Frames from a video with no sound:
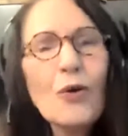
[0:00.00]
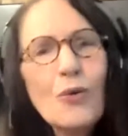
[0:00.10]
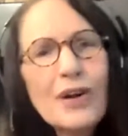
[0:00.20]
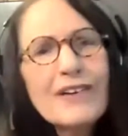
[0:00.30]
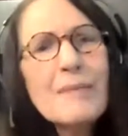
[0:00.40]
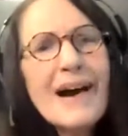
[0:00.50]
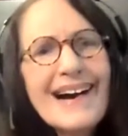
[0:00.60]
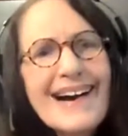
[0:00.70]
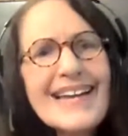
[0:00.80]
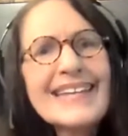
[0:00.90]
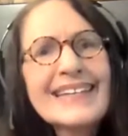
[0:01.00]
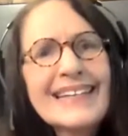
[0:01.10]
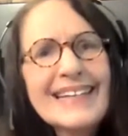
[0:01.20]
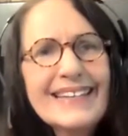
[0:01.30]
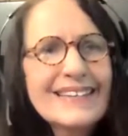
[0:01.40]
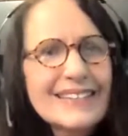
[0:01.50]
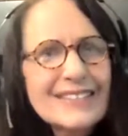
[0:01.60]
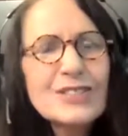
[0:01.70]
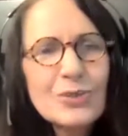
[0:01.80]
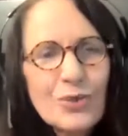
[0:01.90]
Where am I in the
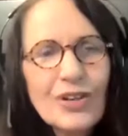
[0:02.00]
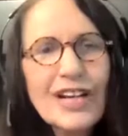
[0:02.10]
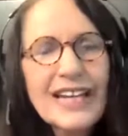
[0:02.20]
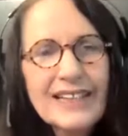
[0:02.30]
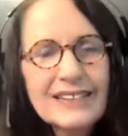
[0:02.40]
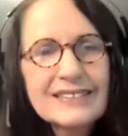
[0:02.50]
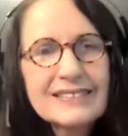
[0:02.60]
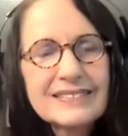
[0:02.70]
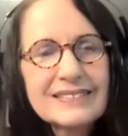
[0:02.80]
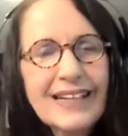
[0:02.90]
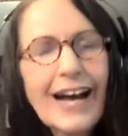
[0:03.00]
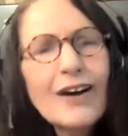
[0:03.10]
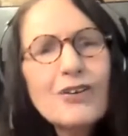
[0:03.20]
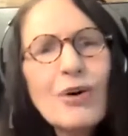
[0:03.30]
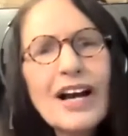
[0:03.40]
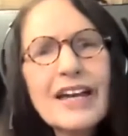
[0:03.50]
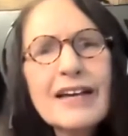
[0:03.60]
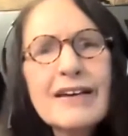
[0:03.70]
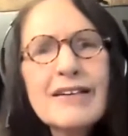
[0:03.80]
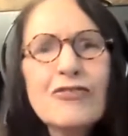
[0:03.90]
story? How do I
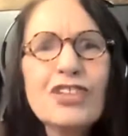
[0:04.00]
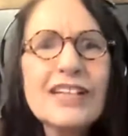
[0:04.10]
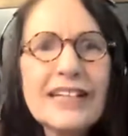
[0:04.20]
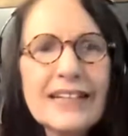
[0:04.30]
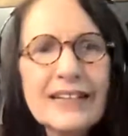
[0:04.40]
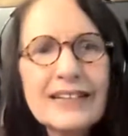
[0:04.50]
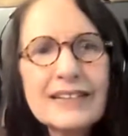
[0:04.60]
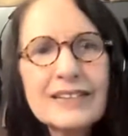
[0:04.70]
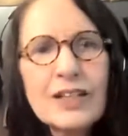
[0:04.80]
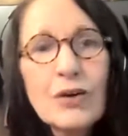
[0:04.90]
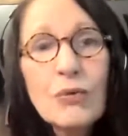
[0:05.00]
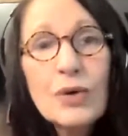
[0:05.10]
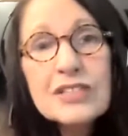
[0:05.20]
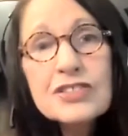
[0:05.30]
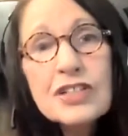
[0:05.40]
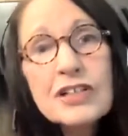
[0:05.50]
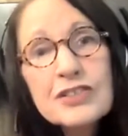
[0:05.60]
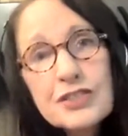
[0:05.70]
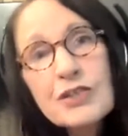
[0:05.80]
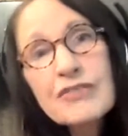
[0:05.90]
fit in? Which
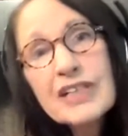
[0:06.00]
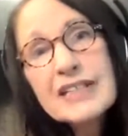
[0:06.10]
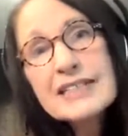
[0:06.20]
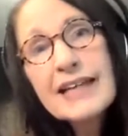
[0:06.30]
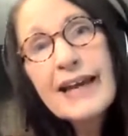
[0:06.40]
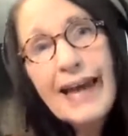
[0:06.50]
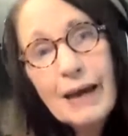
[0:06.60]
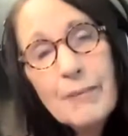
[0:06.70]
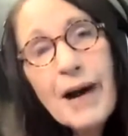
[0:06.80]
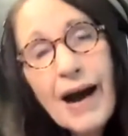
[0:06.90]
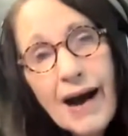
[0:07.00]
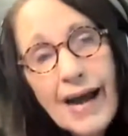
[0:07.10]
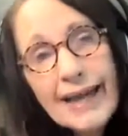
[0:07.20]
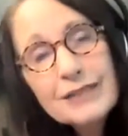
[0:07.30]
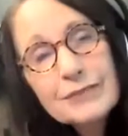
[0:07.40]
servant am I?